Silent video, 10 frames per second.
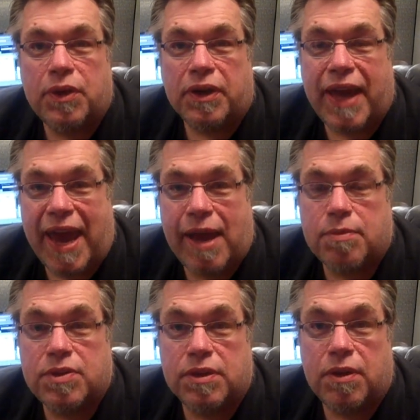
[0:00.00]
with their
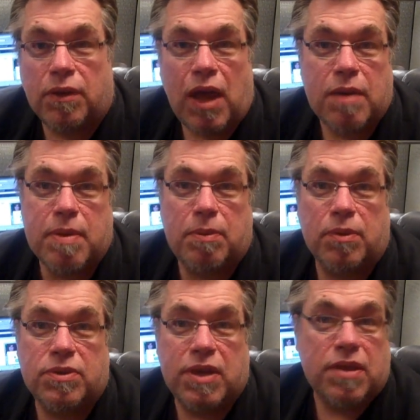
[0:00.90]
camps, and there are a lot of people
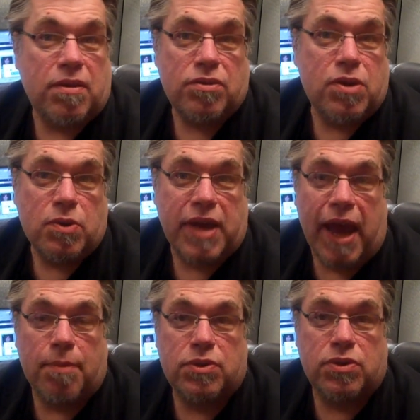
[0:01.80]
who say there are no
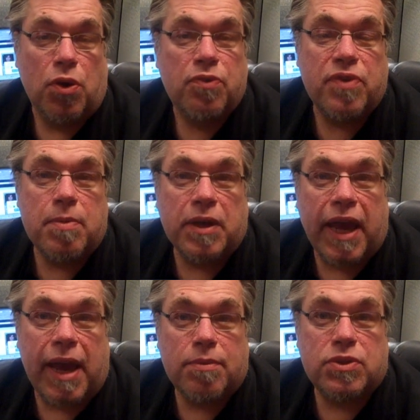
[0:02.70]
camps, no FEMA
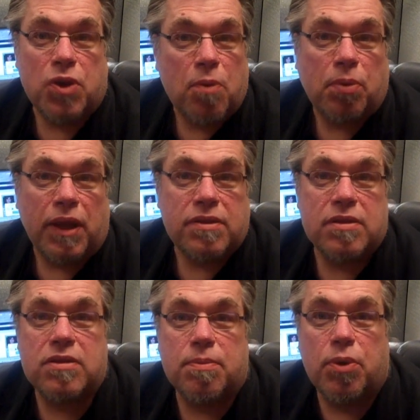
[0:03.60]
camps, no
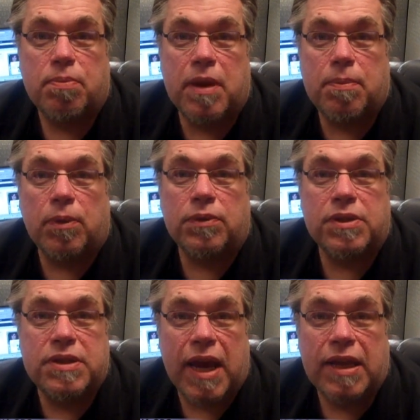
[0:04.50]
places to put people
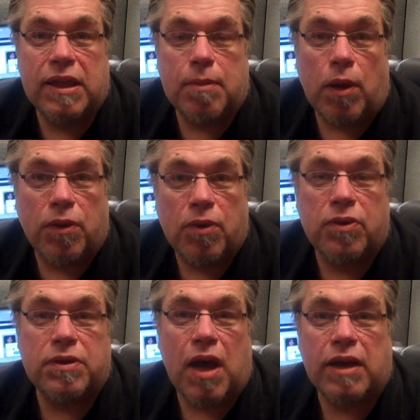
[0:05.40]
and detain them, although
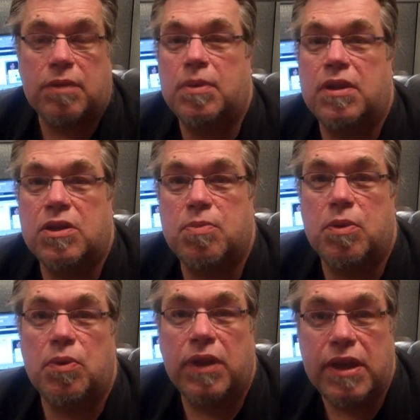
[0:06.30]
the document that has
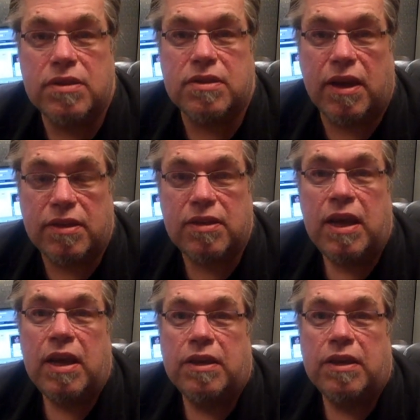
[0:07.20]
been released says